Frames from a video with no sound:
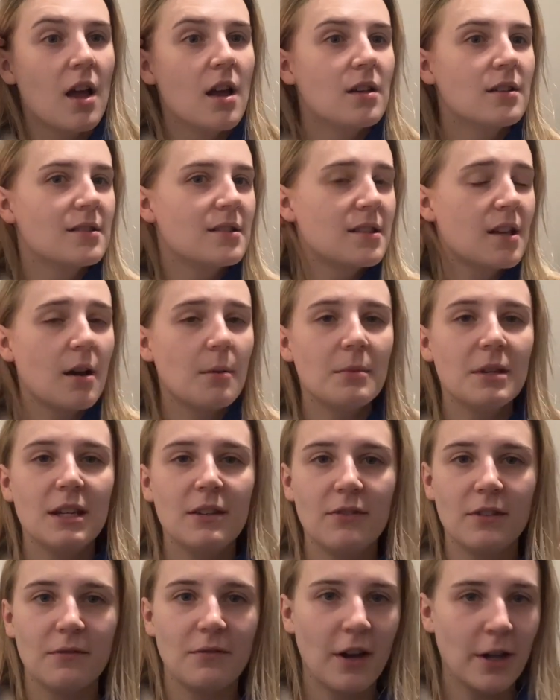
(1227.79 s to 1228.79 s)
some
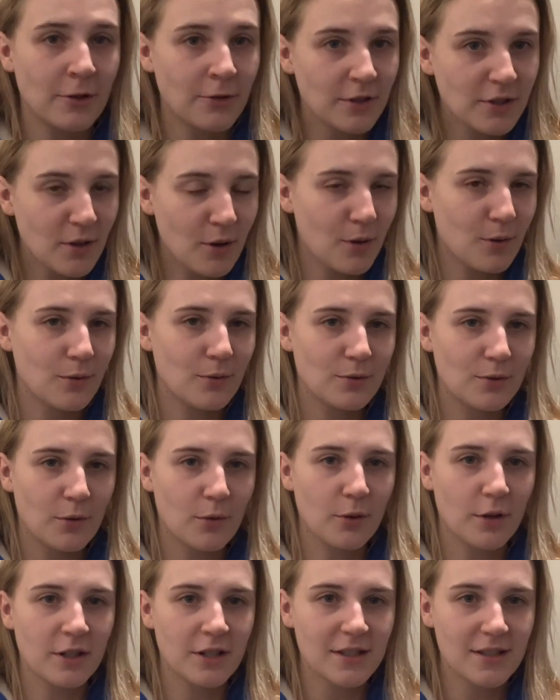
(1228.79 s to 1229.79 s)
even veteran-owned
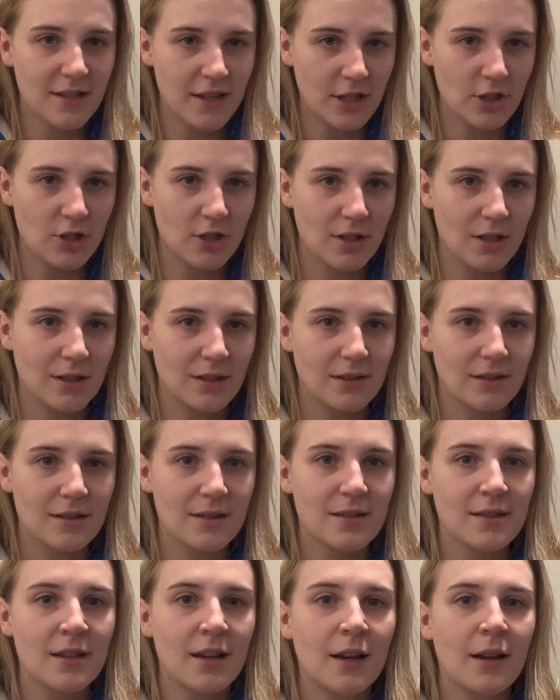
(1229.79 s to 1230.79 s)

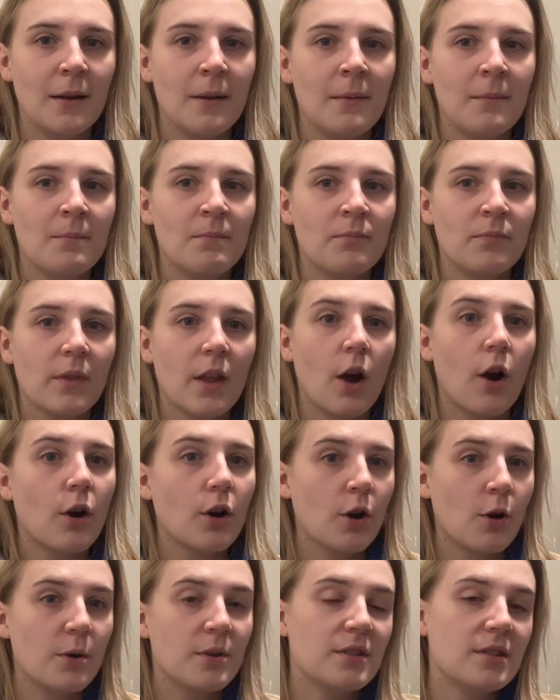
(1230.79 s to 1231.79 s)
organizations, are
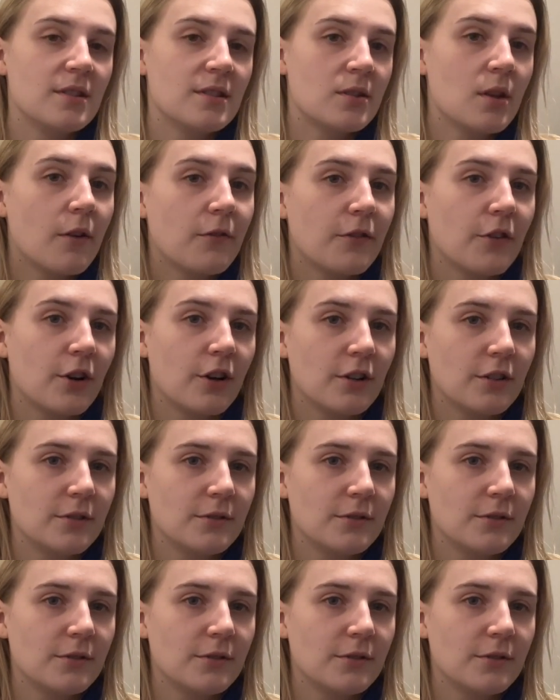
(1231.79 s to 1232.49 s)
going to suffer.